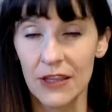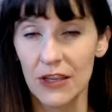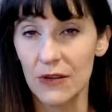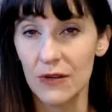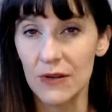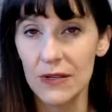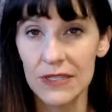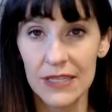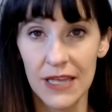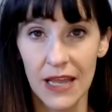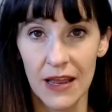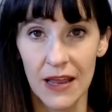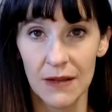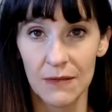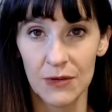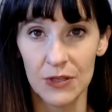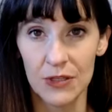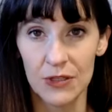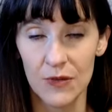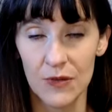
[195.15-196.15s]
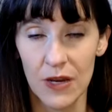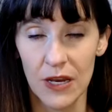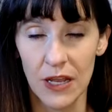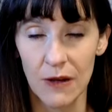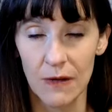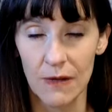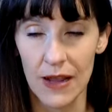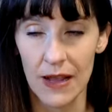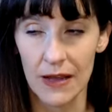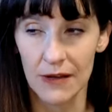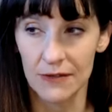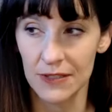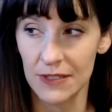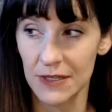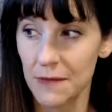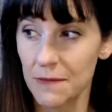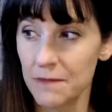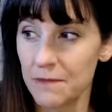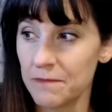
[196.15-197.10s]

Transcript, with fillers: cutest animals running around.